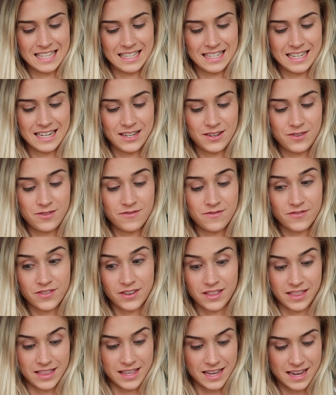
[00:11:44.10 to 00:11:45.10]
stay tuned
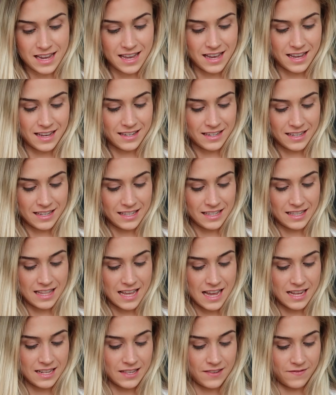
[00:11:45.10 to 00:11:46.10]
for that because
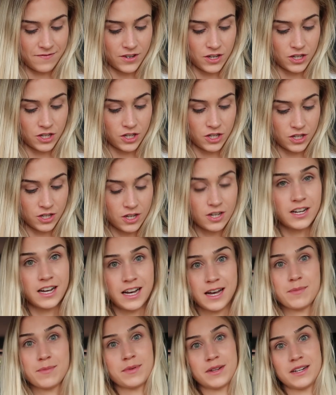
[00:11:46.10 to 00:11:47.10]
that's for sure
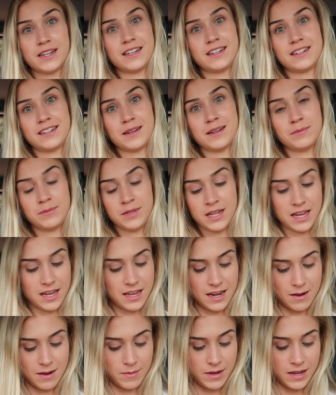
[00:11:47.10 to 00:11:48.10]
happening. I'm
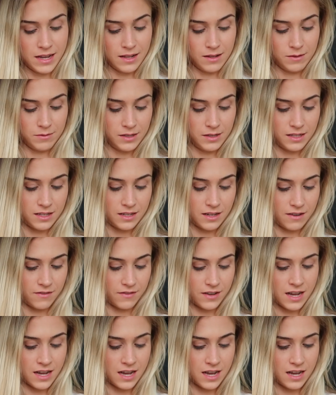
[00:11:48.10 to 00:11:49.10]
taking out my Halloween
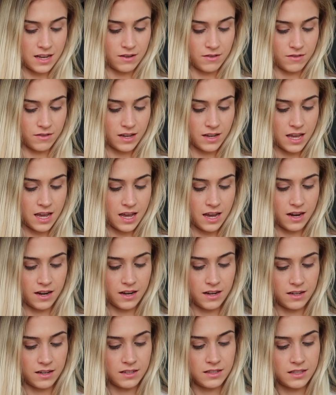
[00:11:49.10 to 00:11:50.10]
stuff. I don't
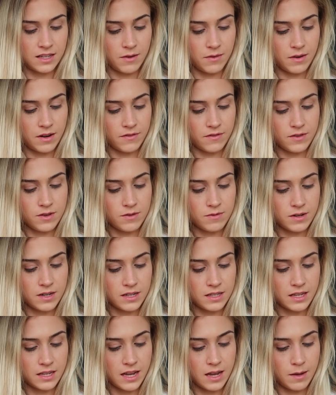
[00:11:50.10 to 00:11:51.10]
care. Say whatever you want
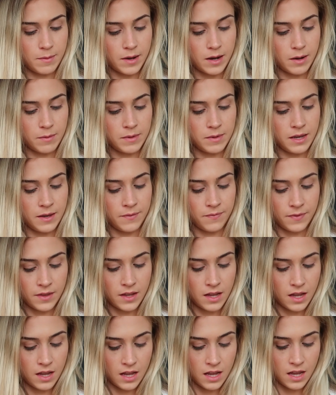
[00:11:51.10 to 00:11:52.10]
to say about me.
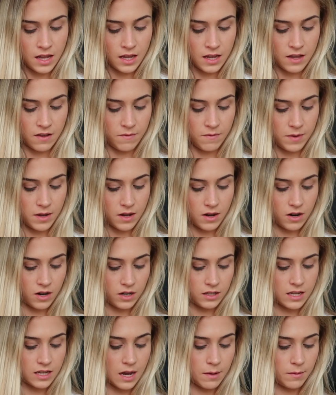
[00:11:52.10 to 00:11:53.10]
Give me a
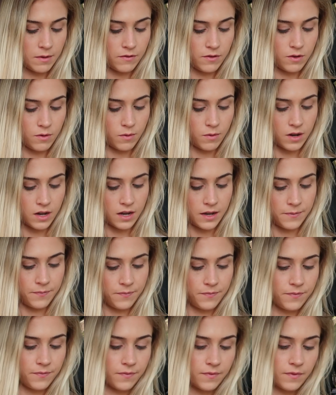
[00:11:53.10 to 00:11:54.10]
hard time if you
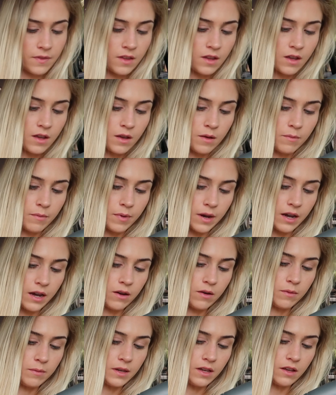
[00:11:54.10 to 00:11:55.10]
want. By
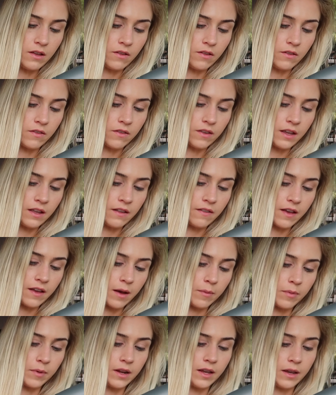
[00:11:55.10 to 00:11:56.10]
all means, it's
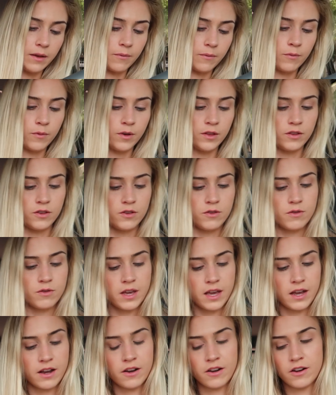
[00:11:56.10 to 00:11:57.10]
happening, whether you
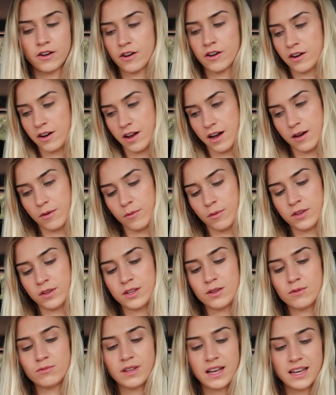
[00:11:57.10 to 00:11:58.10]
care or not,
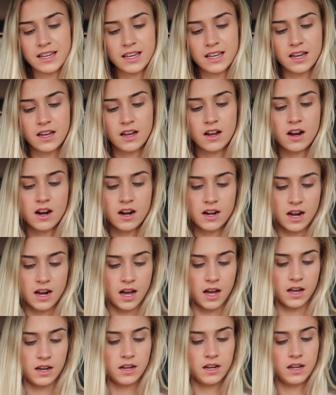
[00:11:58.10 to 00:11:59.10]
whether you like it or
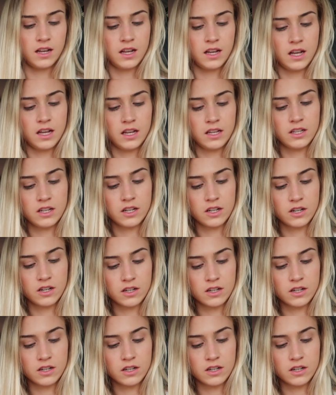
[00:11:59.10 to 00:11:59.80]
not. Your